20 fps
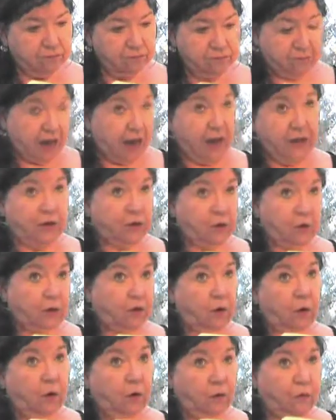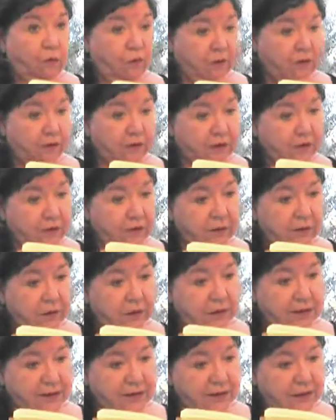I don't know,
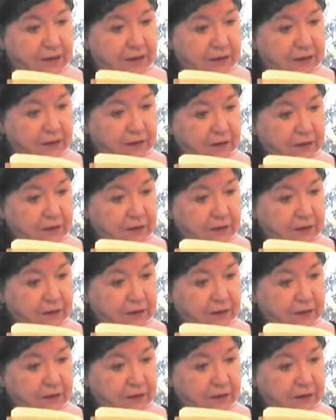I say.